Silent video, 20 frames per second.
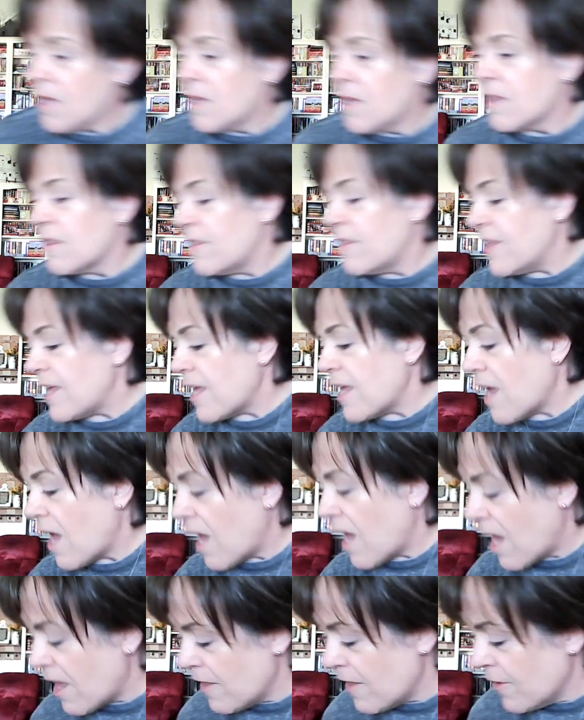The
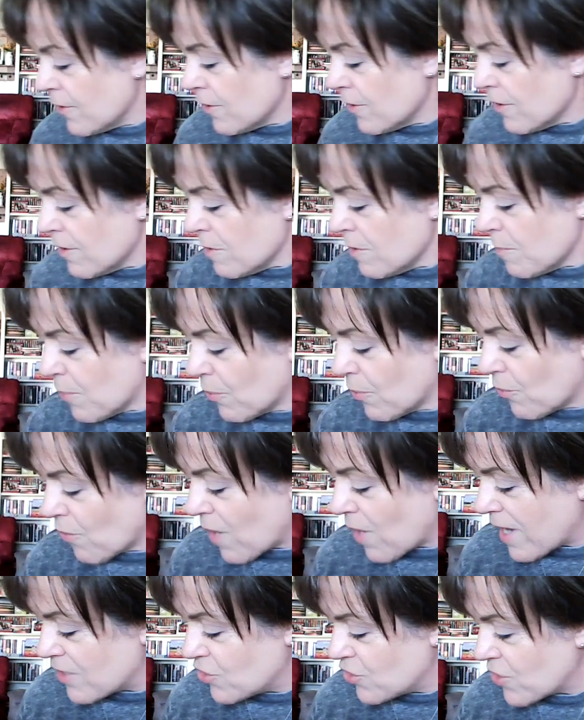other
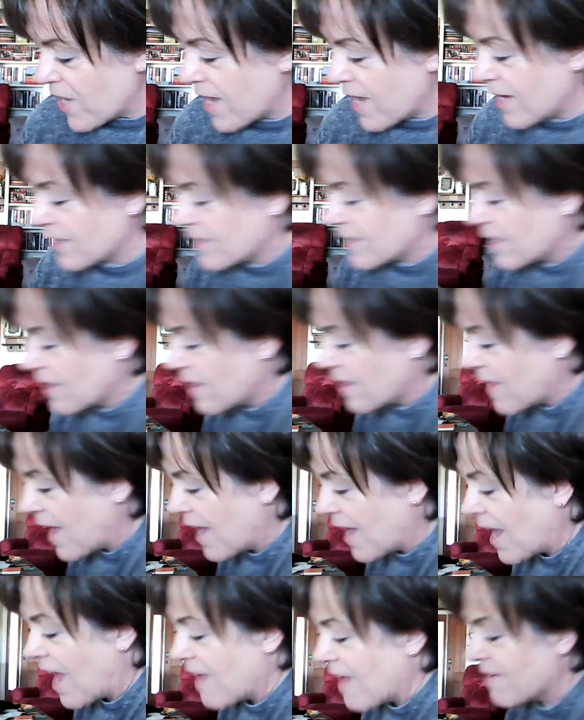project
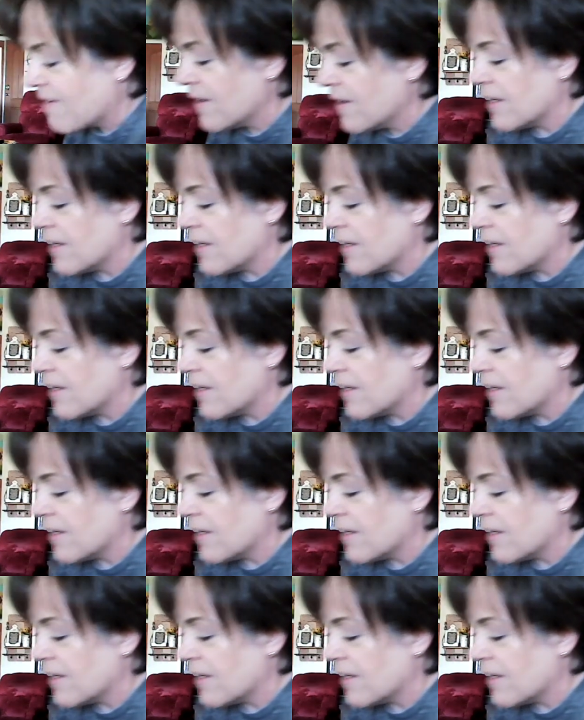that I